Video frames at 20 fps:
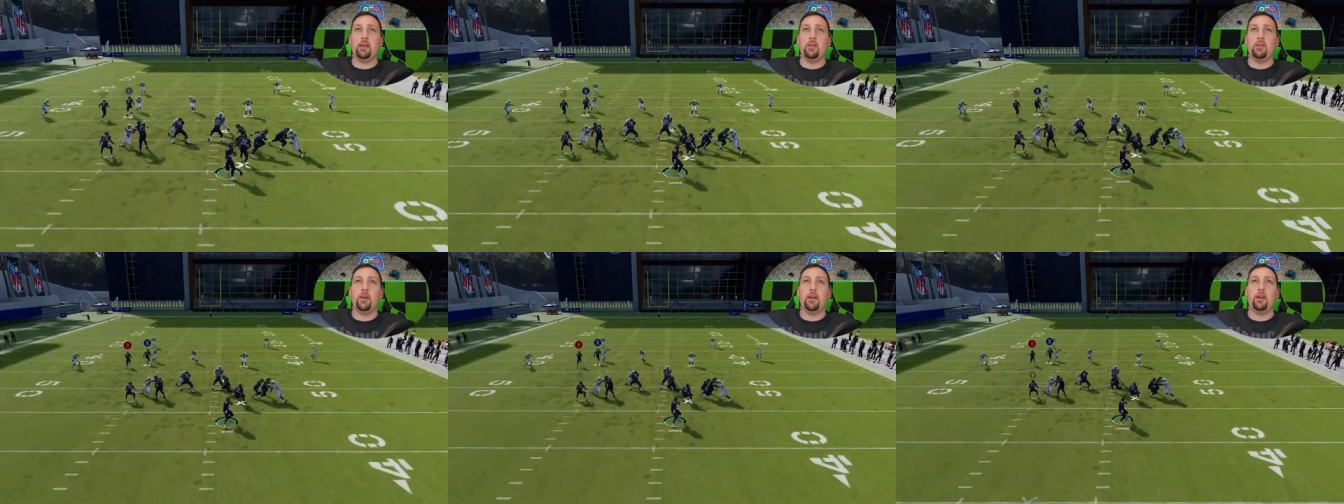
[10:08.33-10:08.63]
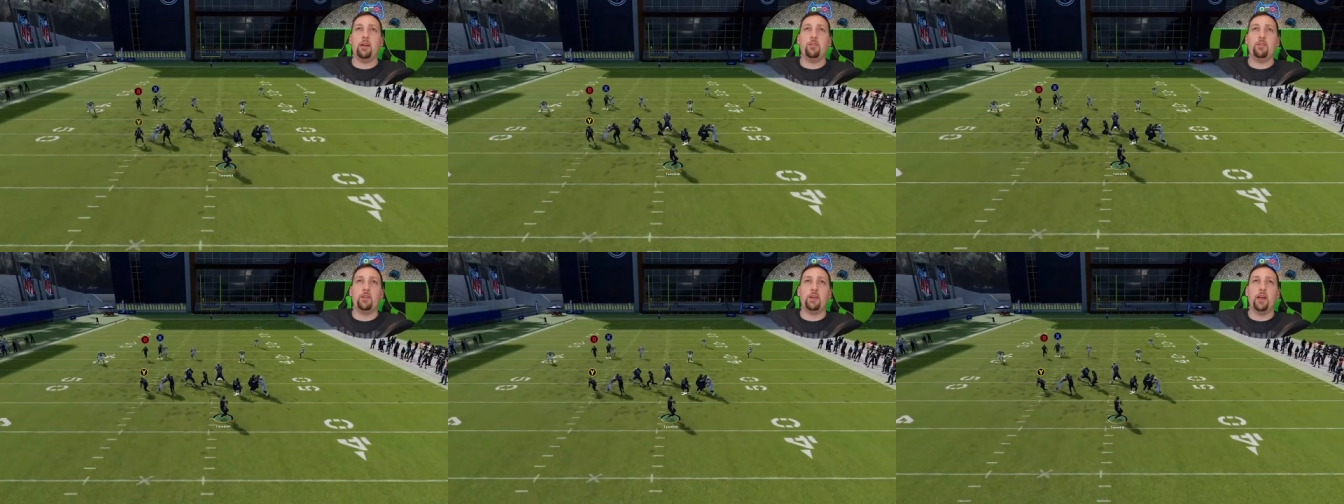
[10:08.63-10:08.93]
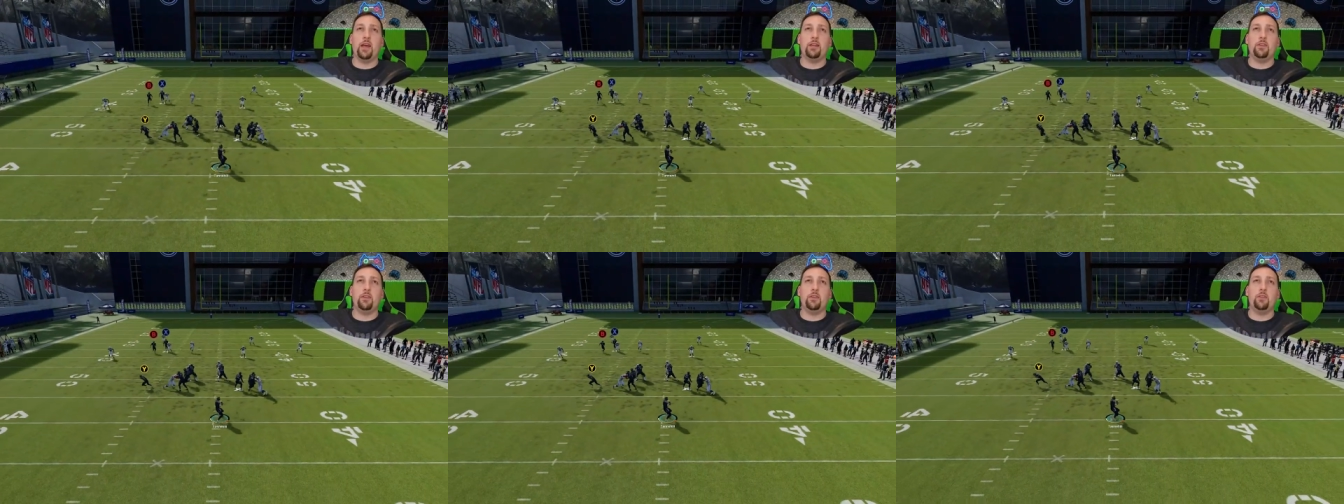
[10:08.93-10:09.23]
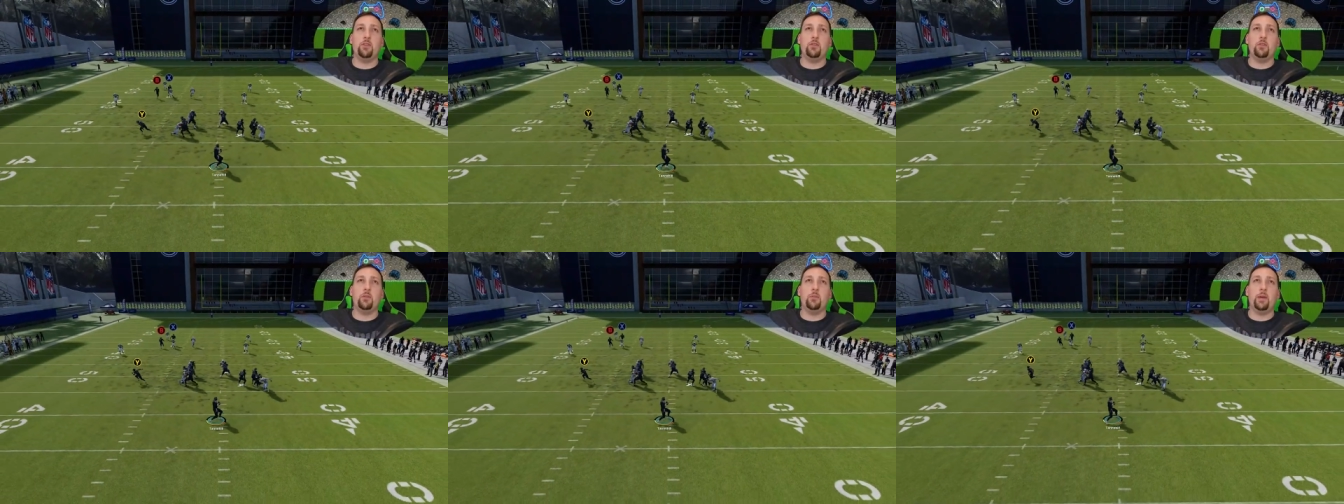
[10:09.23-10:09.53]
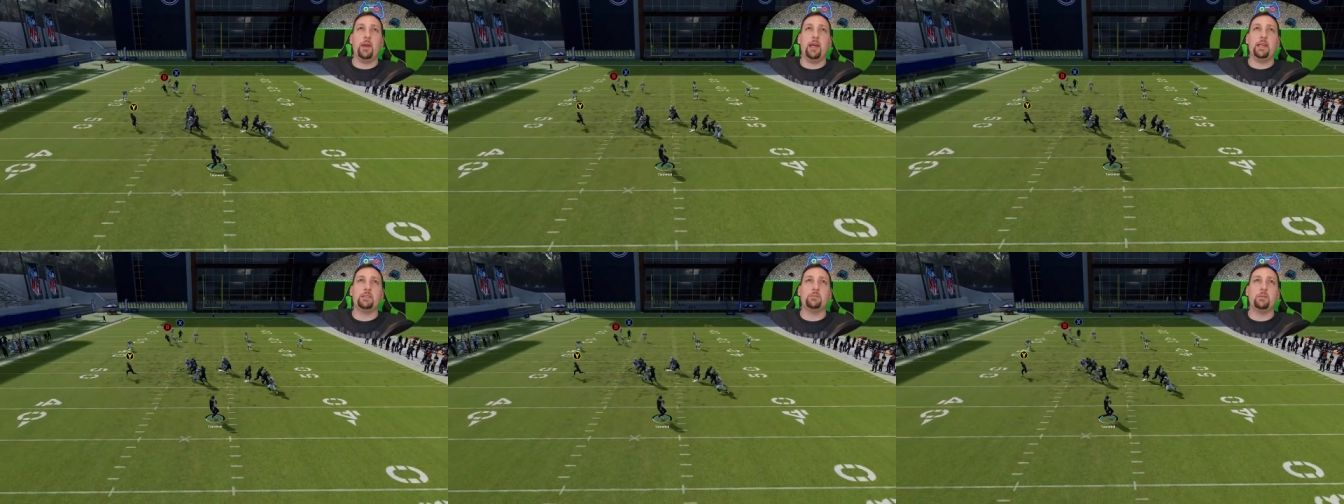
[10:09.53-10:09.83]
Now there I forgot to do the
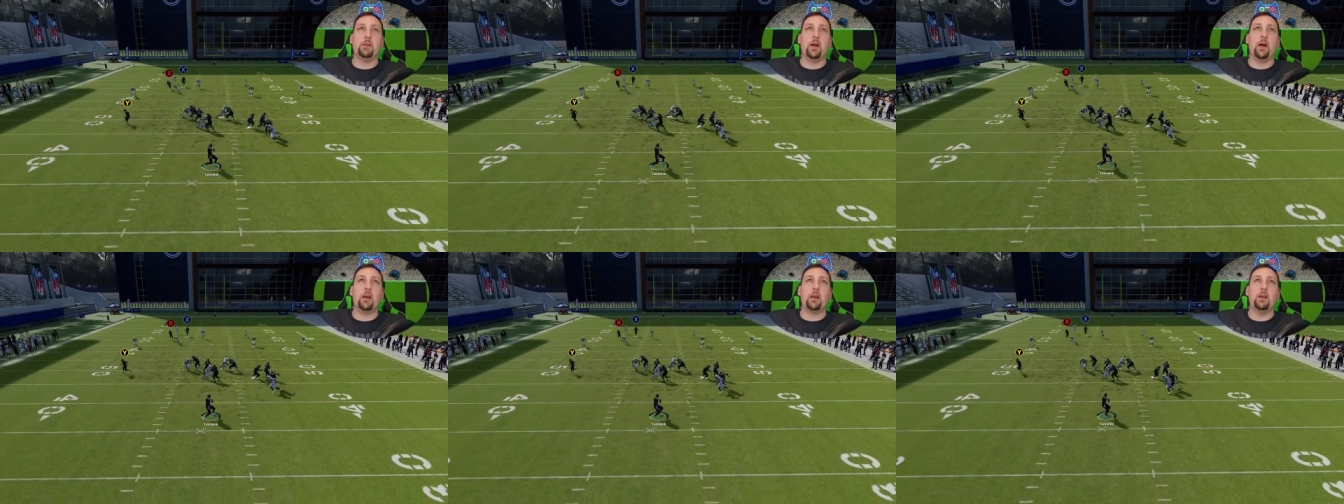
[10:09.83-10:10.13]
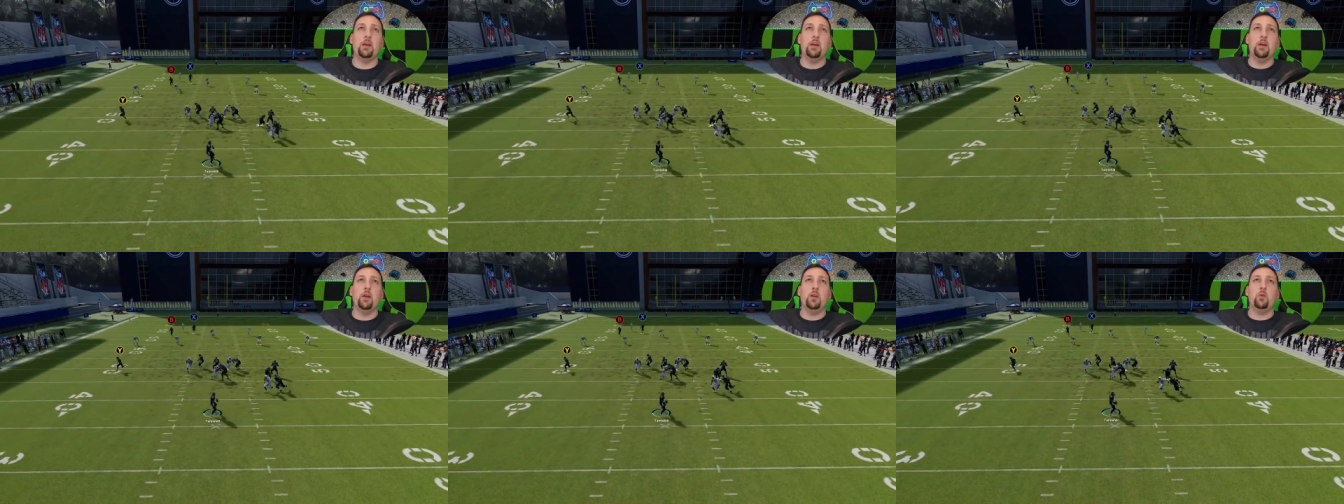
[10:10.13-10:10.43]
pass block